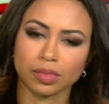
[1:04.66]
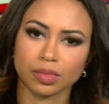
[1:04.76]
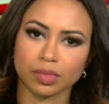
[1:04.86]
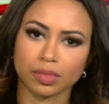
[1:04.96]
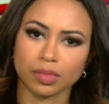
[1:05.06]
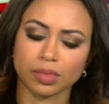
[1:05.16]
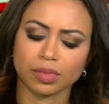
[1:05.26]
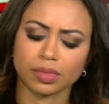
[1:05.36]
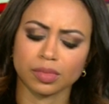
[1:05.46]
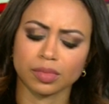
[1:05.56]

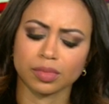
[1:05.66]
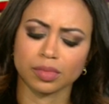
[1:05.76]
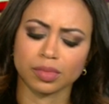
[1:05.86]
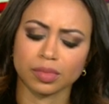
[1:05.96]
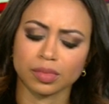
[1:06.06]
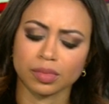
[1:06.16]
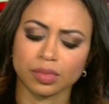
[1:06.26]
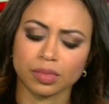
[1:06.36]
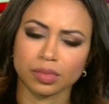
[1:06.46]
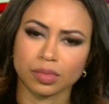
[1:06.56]

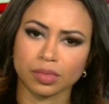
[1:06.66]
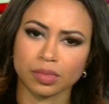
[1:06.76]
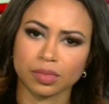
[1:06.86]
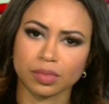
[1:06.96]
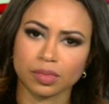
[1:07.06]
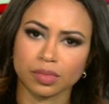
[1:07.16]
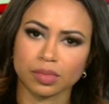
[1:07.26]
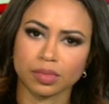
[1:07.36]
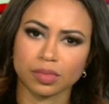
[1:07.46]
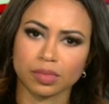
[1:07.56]

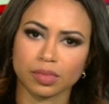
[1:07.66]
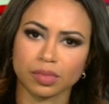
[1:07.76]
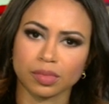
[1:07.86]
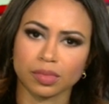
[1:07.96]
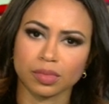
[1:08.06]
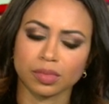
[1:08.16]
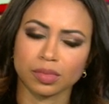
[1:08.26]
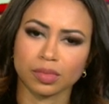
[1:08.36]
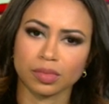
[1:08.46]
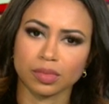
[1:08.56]

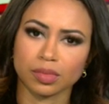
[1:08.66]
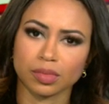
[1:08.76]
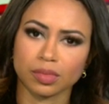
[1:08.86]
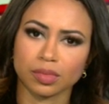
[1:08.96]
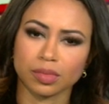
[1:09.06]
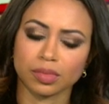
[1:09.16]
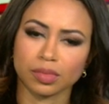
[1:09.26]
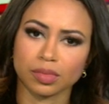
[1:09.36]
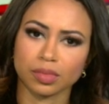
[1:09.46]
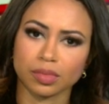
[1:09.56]

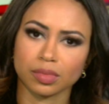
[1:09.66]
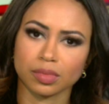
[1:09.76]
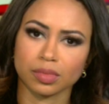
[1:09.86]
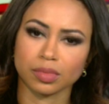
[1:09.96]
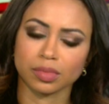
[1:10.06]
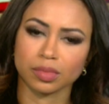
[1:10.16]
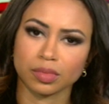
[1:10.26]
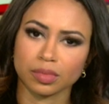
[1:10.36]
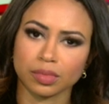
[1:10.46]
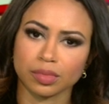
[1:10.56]

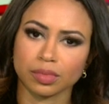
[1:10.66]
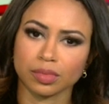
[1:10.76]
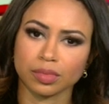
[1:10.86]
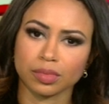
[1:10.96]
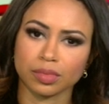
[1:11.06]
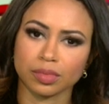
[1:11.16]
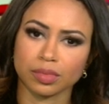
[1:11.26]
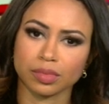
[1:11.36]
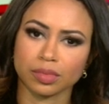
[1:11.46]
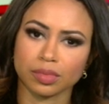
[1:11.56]

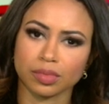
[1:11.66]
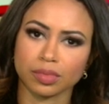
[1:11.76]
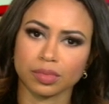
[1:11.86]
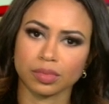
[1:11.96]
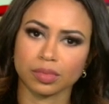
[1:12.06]
(silent)